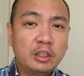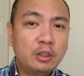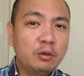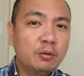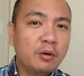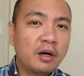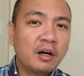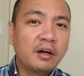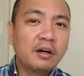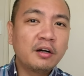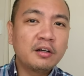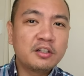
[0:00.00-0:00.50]

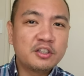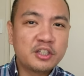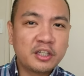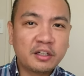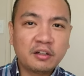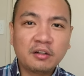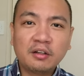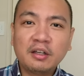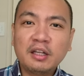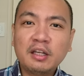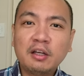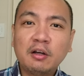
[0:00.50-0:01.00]
you are
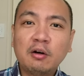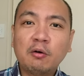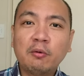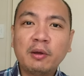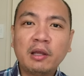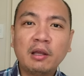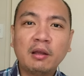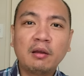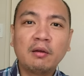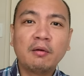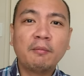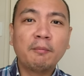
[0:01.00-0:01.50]
generally
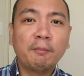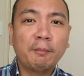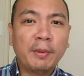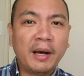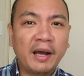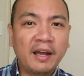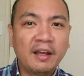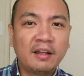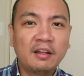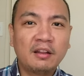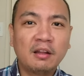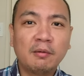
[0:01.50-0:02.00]
going
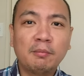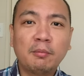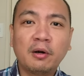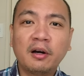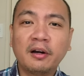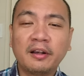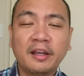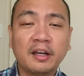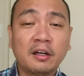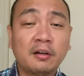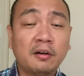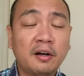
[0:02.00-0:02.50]
by the
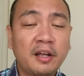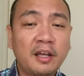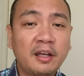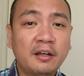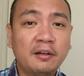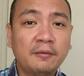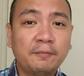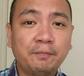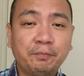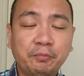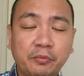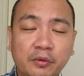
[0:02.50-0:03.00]
market
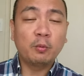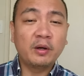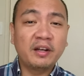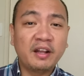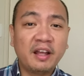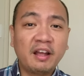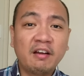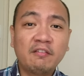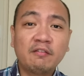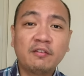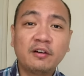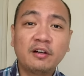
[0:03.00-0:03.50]
rate.
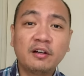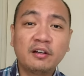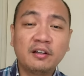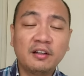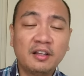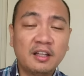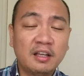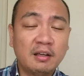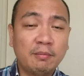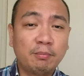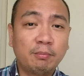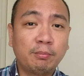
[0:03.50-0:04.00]
Whatever
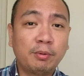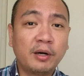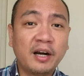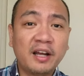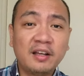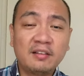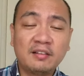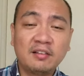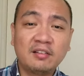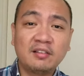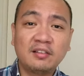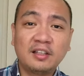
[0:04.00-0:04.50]
the
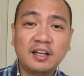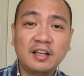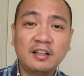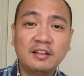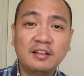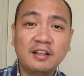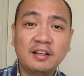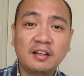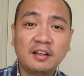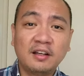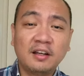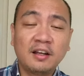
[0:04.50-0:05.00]
price is
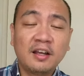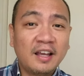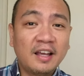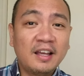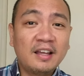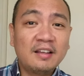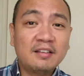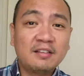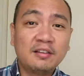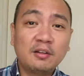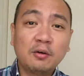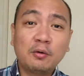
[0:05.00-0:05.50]
trading
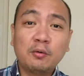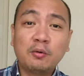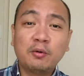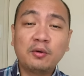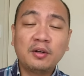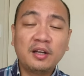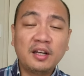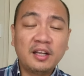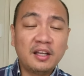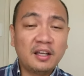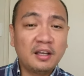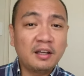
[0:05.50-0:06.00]
is the
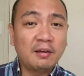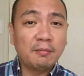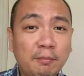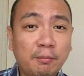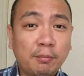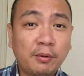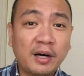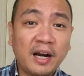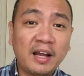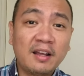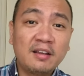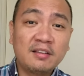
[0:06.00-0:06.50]
only
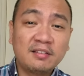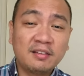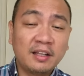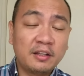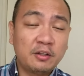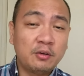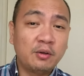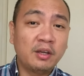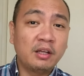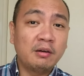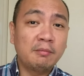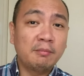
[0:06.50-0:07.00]
price
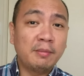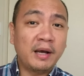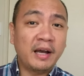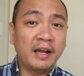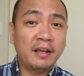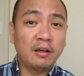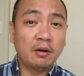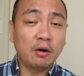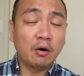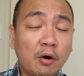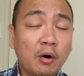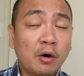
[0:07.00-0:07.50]
that you can
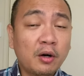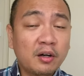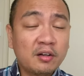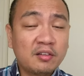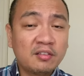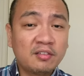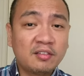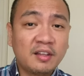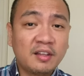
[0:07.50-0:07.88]
buy or